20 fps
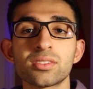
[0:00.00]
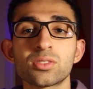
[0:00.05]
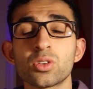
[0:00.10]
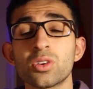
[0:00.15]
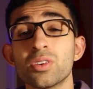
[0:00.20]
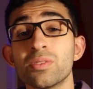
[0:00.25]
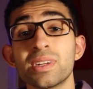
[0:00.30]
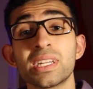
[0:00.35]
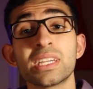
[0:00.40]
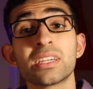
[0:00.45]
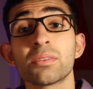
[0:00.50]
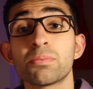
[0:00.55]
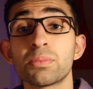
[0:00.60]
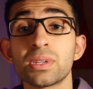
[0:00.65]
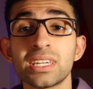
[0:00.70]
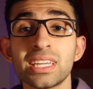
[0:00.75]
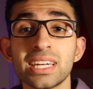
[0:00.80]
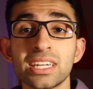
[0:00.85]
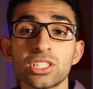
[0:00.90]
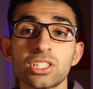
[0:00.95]
sort of
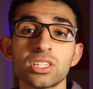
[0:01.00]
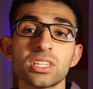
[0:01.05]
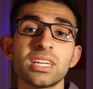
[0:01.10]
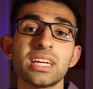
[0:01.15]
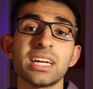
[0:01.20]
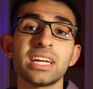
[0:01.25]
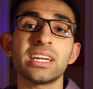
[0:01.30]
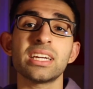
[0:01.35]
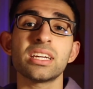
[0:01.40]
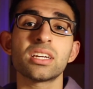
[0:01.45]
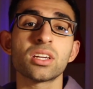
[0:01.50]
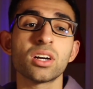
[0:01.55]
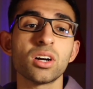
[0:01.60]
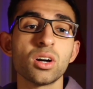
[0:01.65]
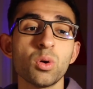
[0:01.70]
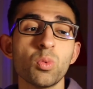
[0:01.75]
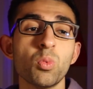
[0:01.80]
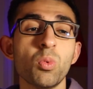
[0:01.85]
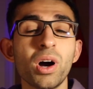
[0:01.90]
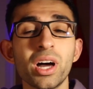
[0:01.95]
interpretation
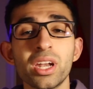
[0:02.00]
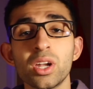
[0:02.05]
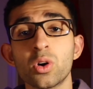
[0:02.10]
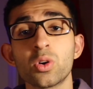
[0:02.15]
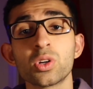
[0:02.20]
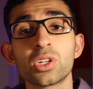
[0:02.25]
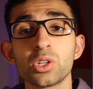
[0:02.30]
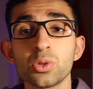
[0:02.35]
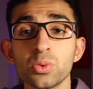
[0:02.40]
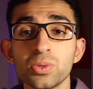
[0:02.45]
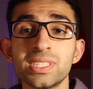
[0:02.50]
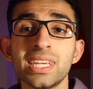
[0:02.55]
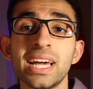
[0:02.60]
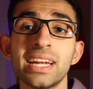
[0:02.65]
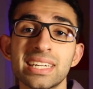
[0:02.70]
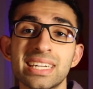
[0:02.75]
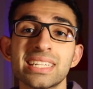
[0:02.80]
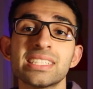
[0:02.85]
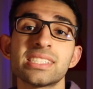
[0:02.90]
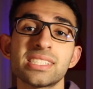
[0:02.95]
into one or two
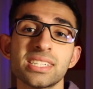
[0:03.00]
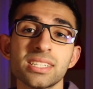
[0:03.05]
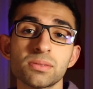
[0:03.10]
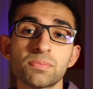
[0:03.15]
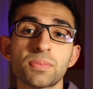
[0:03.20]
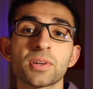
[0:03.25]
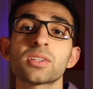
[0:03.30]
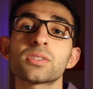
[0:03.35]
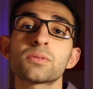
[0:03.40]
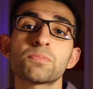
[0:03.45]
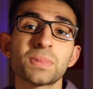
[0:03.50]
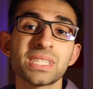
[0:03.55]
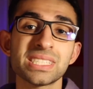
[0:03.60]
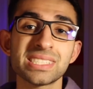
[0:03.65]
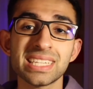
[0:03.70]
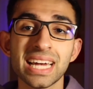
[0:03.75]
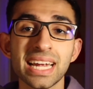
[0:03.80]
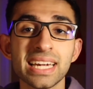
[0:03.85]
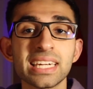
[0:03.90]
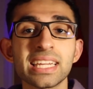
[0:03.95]
sentences, because
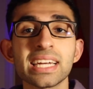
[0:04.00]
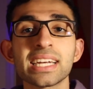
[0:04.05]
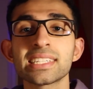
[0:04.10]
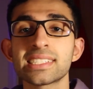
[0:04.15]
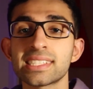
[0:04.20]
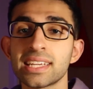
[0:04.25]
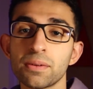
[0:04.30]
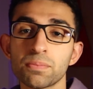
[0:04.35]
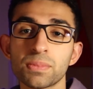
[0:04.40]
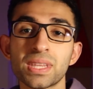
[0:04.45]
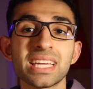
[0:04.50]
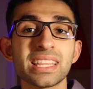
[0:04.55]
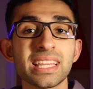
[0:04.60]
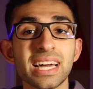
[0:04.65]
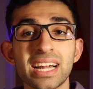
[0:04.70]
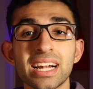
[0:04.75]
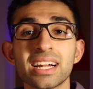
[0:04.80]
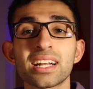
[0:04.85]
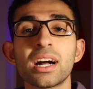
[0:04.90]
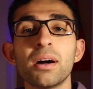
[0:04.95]
presenting is something
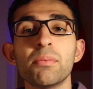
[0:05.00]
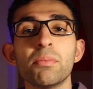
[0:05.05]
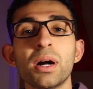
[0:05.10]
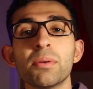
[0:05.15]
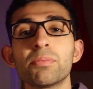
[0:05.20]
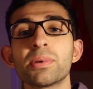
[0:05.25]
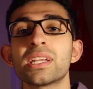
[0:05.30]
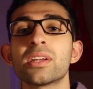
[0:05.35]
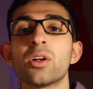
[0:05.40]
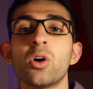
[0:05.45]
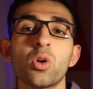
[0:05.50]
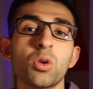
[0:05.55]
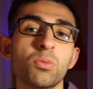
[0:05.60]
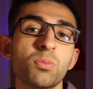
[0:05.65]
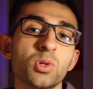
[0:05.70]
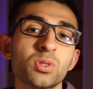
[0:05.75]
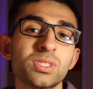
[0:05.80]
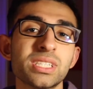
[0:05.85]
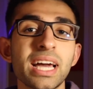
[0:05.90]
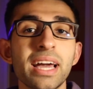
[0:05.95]
that will come up in
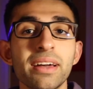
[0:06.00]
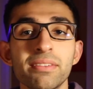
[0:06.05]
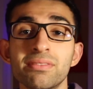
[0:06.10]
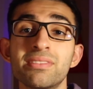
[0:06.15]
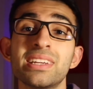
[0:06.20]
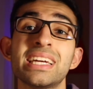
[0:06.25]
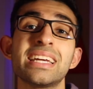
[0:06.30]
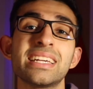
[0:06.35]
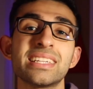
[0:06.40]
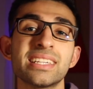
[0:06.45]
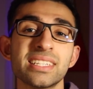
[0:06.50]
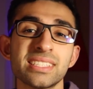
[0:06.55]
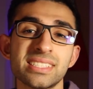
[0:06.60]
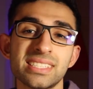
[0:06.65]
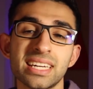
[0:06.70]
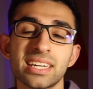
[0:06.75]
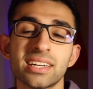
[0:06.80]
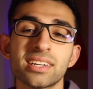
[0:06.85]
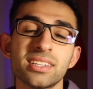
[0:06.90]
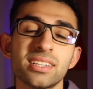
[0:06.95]
almost every
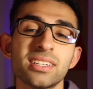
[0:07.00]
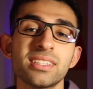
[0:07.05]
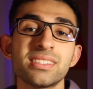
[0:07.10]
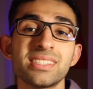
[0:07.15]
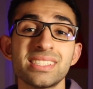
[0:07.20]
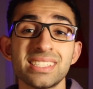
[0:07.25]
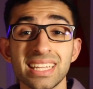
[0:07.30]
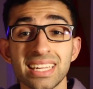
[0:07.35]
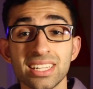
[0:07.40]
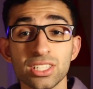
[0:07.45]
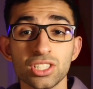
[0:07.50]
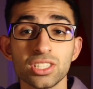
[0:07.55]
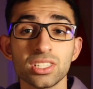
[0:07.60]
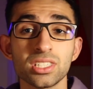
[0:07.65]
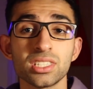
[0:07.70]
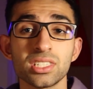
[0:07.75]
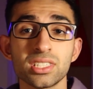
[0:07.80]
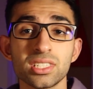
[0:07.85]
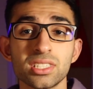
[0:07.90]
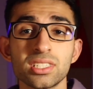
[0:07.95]
single station.
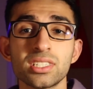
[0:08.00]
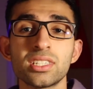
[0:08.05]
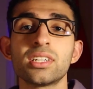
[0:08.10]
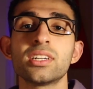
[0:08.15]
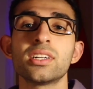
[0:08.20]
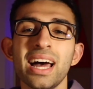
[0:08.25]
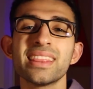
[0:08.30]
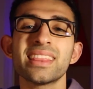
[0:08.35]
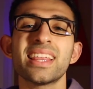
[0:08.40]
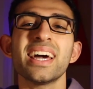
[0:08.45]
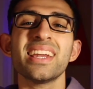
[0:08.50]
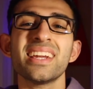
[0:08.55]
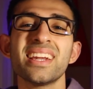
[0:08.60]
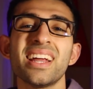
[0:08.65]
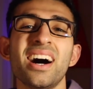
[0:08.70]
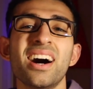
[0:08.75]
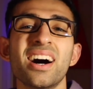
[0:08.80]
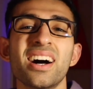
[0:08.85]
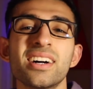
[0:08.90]
And then